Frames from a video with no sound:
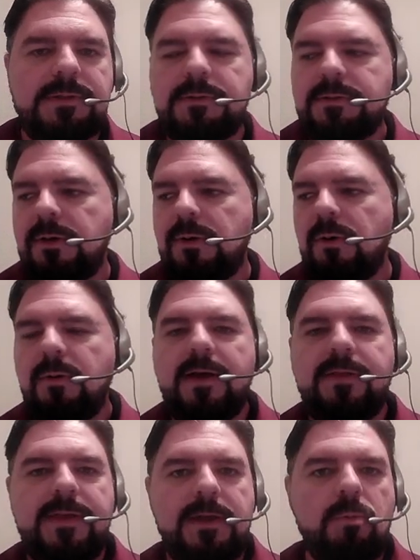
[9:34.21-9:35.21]
And so I
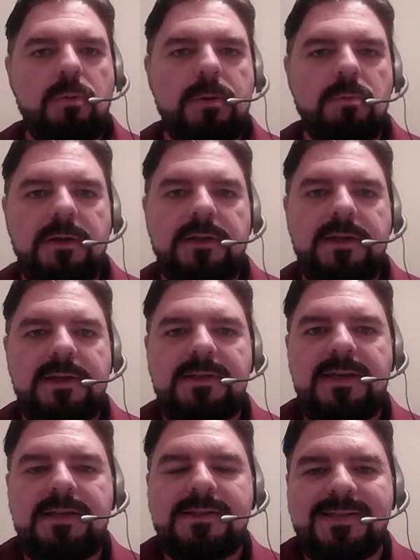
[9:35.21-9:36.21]
think we really
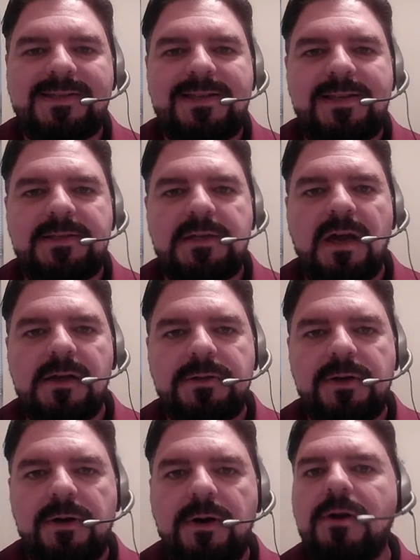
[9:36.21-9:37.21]
need to see Scott
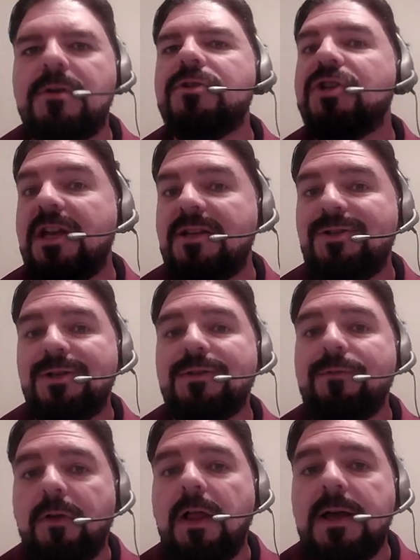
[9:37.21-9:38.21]
Turner change his
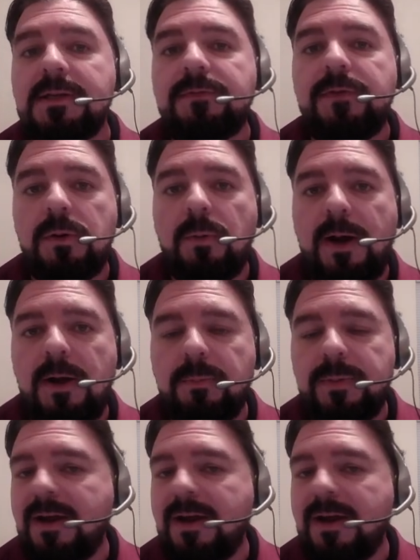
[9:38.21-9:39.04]
philosophy around,